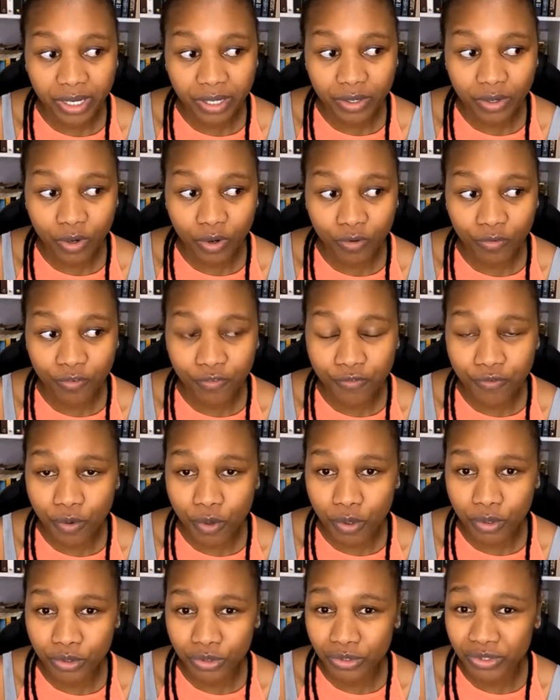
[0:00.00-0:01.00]
4
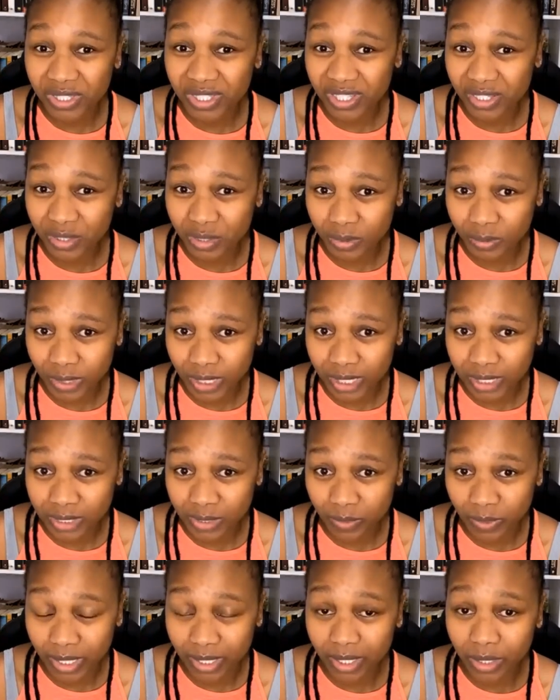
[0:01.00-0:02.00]
to 6 weeks, where
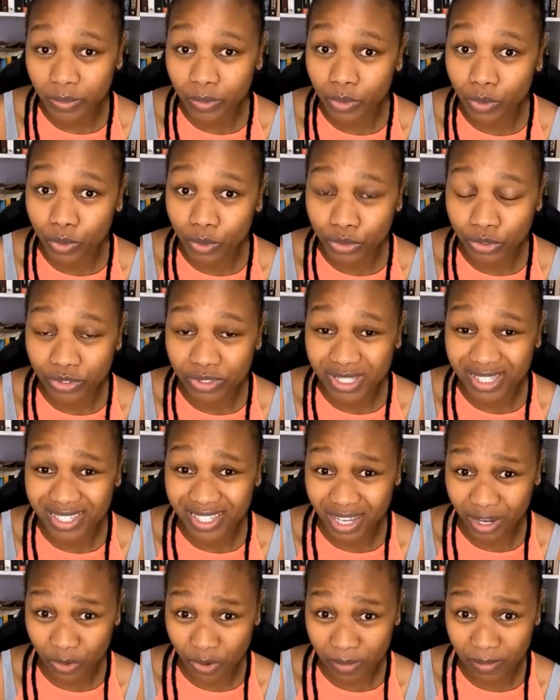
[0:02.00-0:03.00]
they will go to the
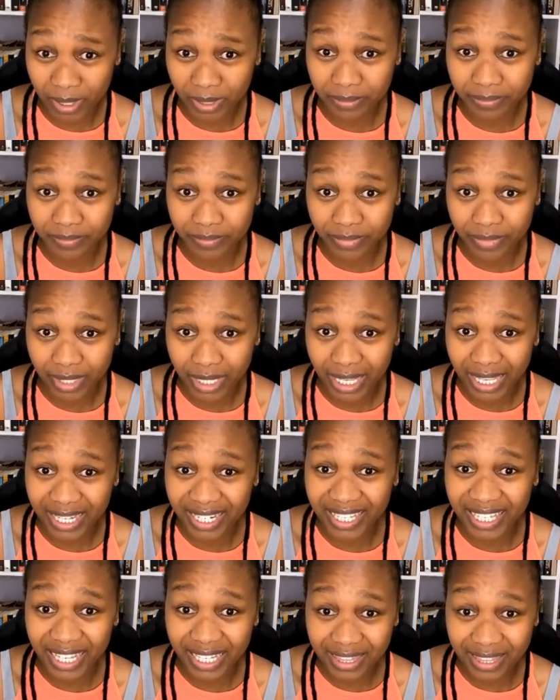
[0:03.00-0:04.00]
Sangoma and get
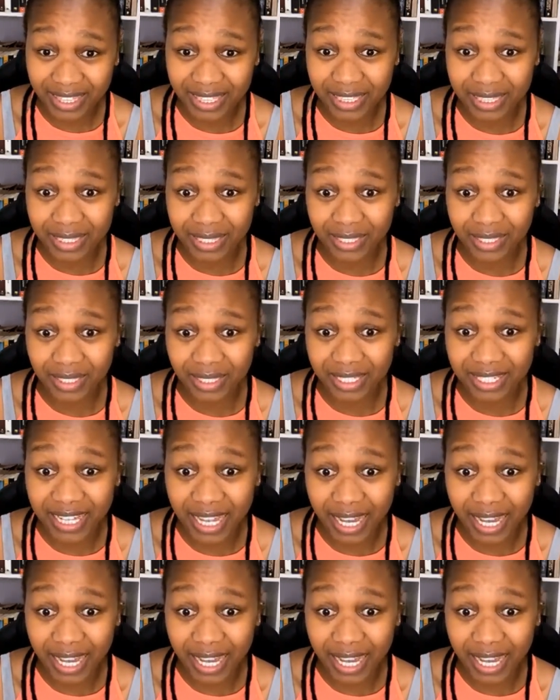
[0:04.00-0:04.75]
this done.